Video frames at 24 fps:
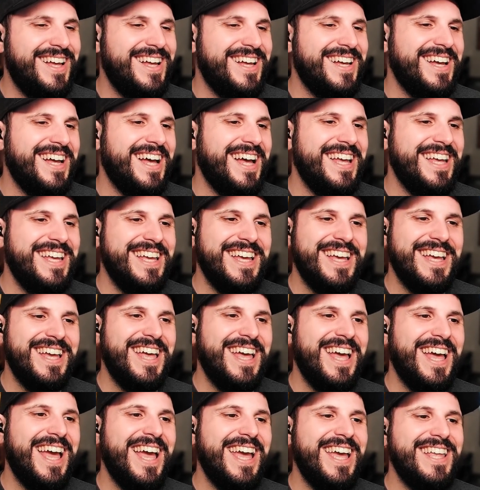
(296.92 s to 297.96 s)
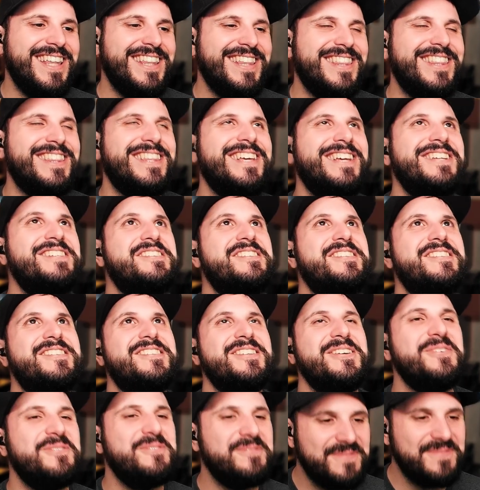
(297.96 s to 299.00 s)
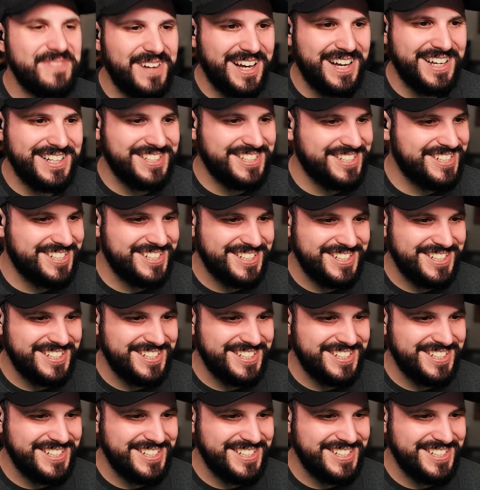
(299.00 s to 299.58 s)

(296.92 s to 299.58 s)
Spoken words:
I hate this so much.